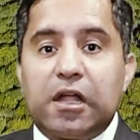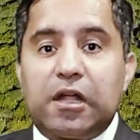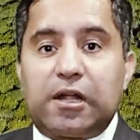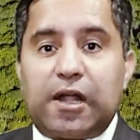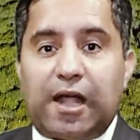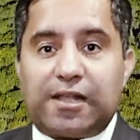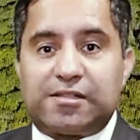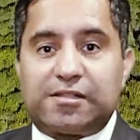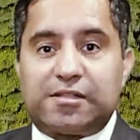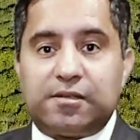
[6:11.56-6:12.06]

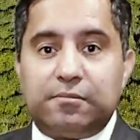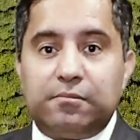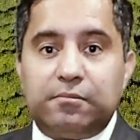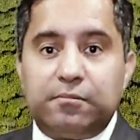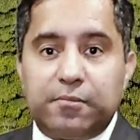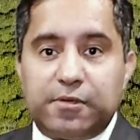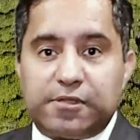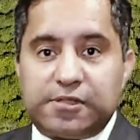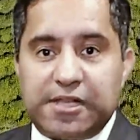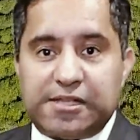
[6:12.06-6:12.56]

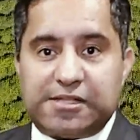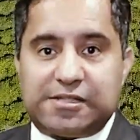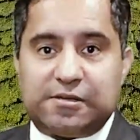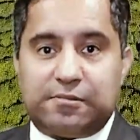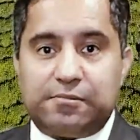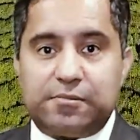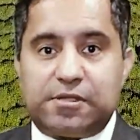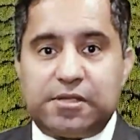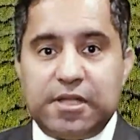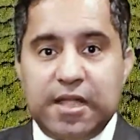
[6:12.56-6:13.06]
custom
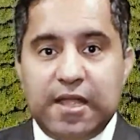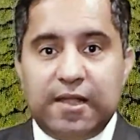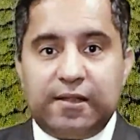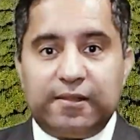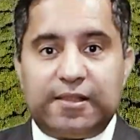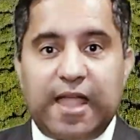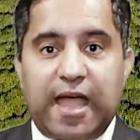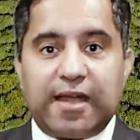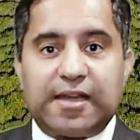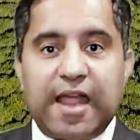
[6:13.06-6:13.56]
systems
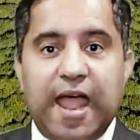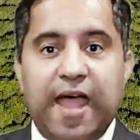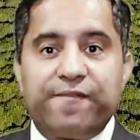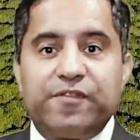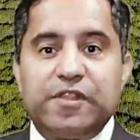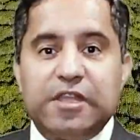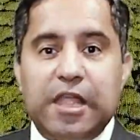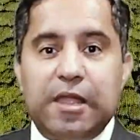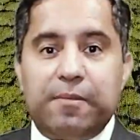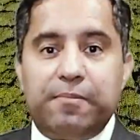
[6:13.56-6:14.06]
that
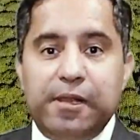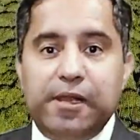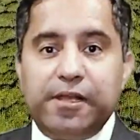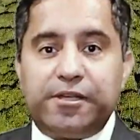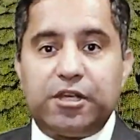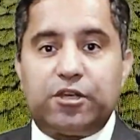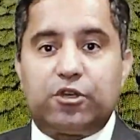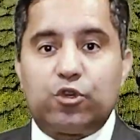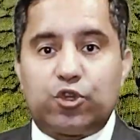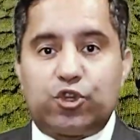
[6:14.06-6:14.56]
have the
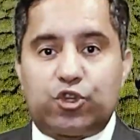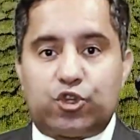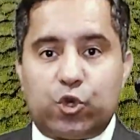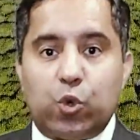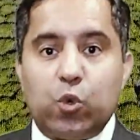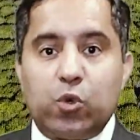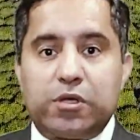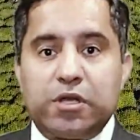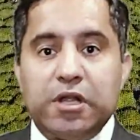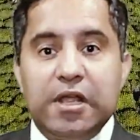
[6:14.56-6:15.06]
ability to
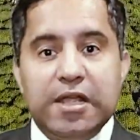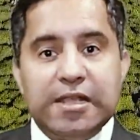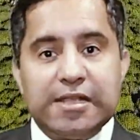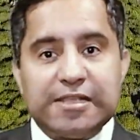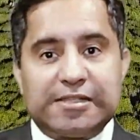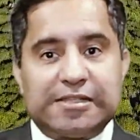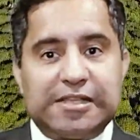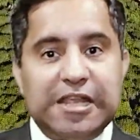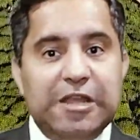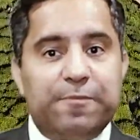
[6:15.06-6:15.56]
shoot
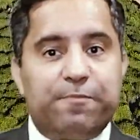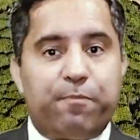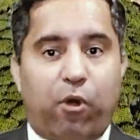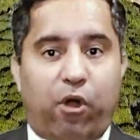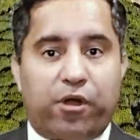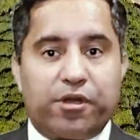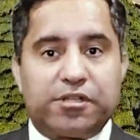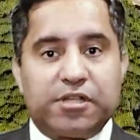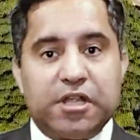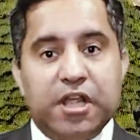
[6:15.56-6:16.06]
seed
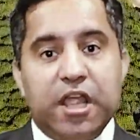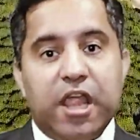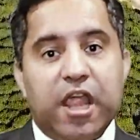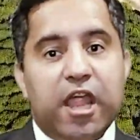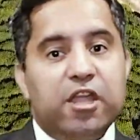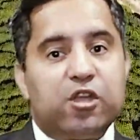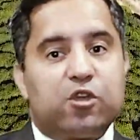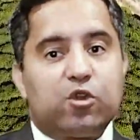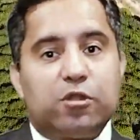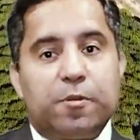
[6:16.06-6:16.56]
pods
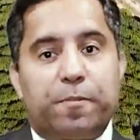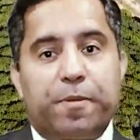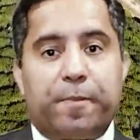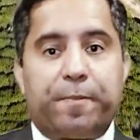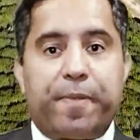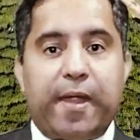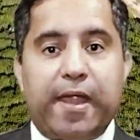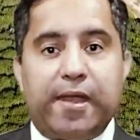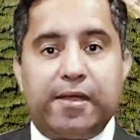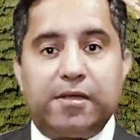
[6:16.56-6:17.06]
into the
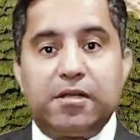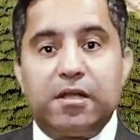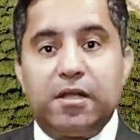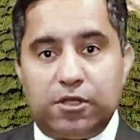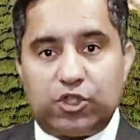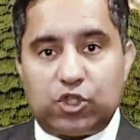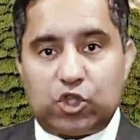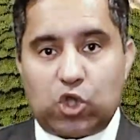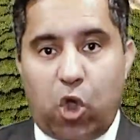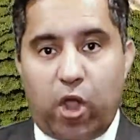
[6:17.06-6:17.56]
prepared
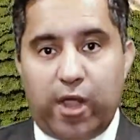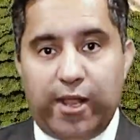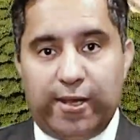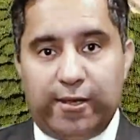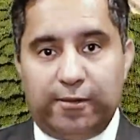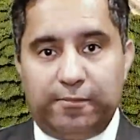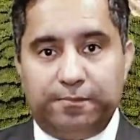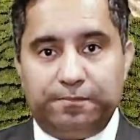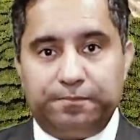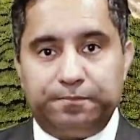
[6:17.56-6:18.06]

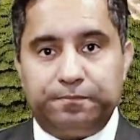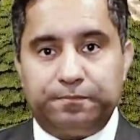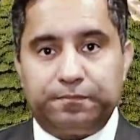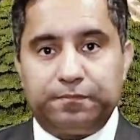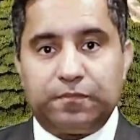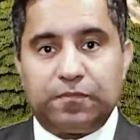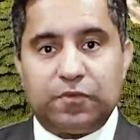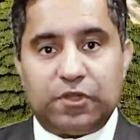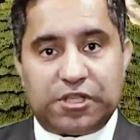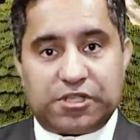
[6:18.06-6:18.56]
soil.
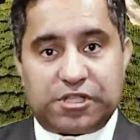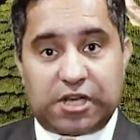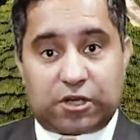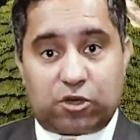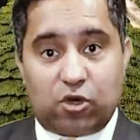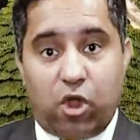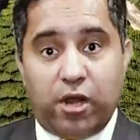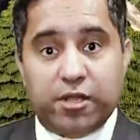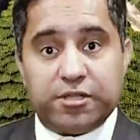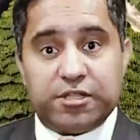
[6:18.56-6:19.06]
This
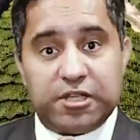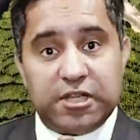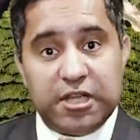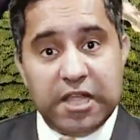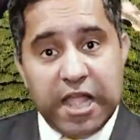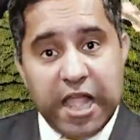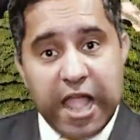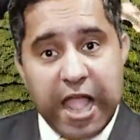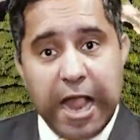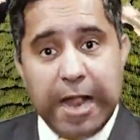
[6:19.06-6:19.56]
technology
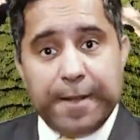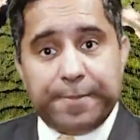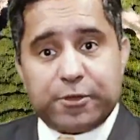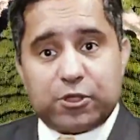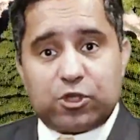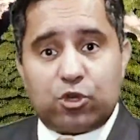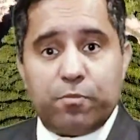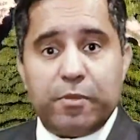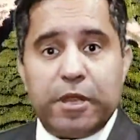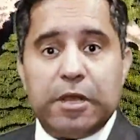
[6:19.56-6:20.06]
helps
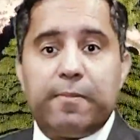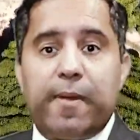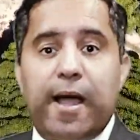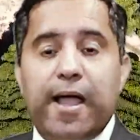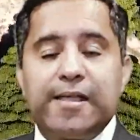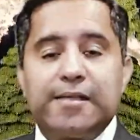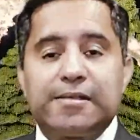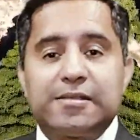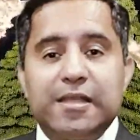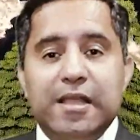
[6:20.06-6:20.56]
to
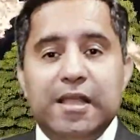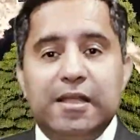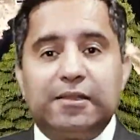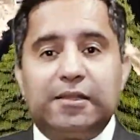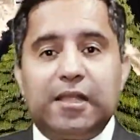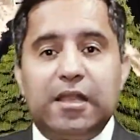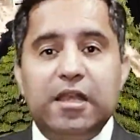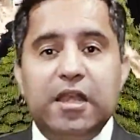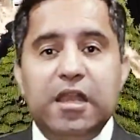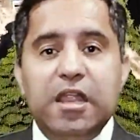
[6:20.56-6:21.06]
minimize
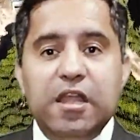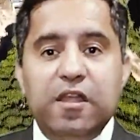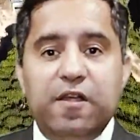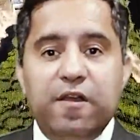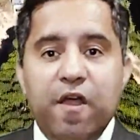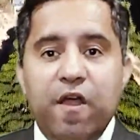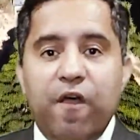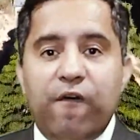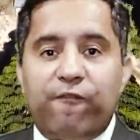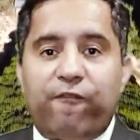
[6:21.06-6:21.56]
the
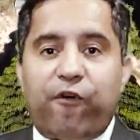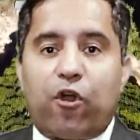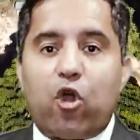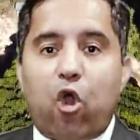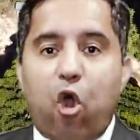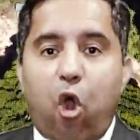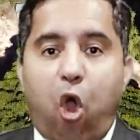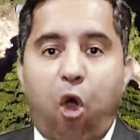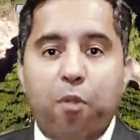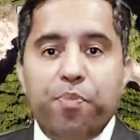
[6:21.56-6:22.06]
need
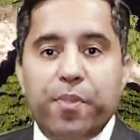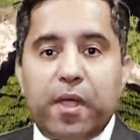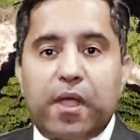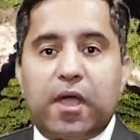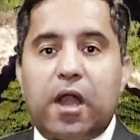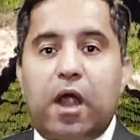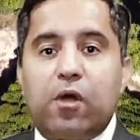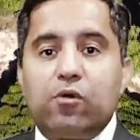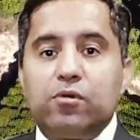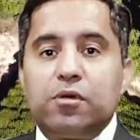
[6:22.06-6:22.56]
for
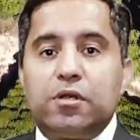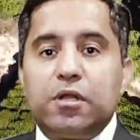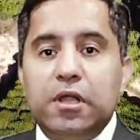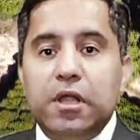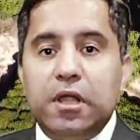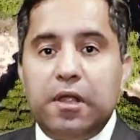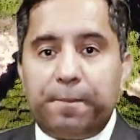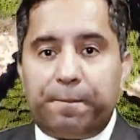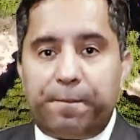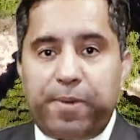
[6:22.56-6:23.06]

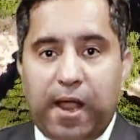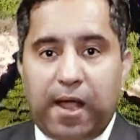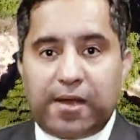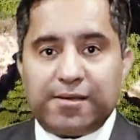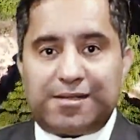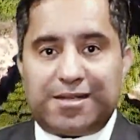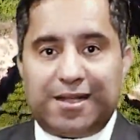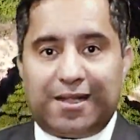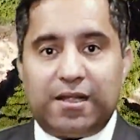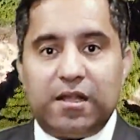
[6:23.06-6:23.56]
on-the-ground
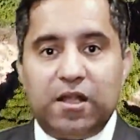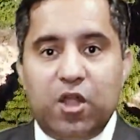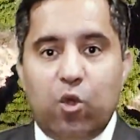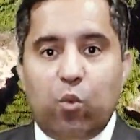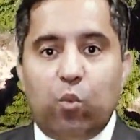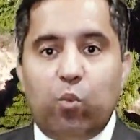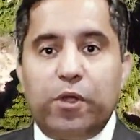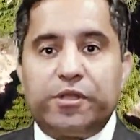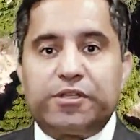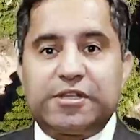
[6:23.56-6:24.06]
planting,
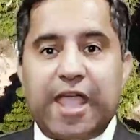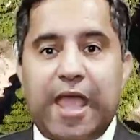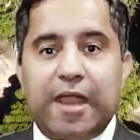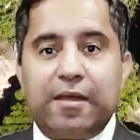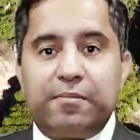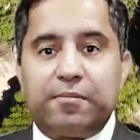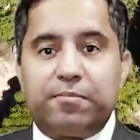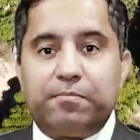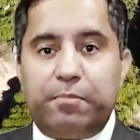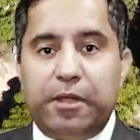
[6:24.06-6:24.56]
which
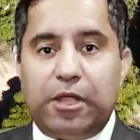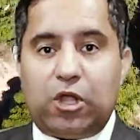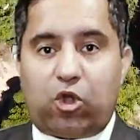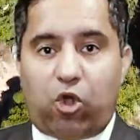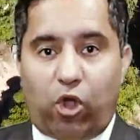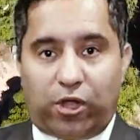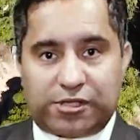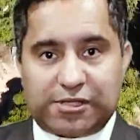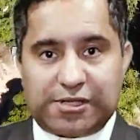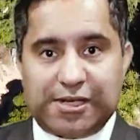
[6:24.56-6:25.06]
can be
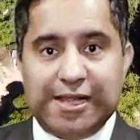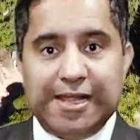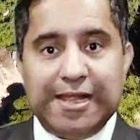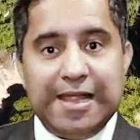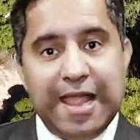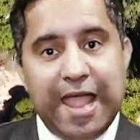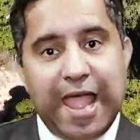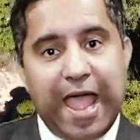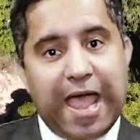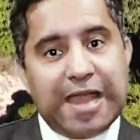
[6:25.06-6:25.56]

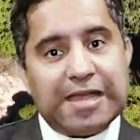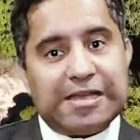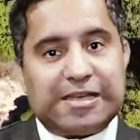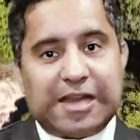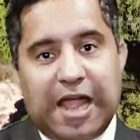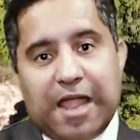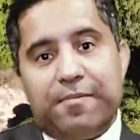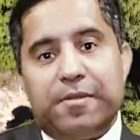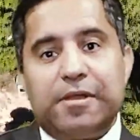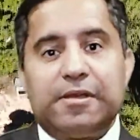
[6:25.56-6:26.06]
costly and
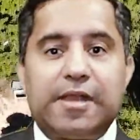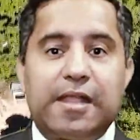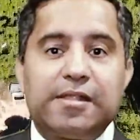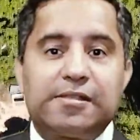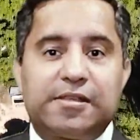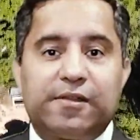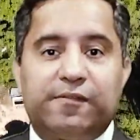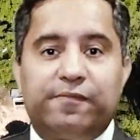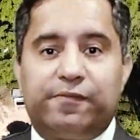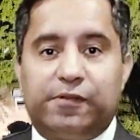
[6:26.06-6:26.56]

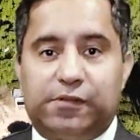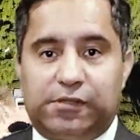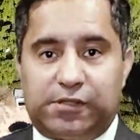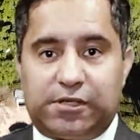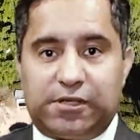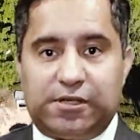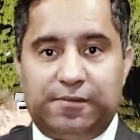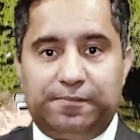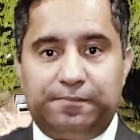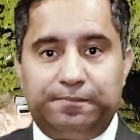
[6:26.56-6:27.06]
time-intensive work.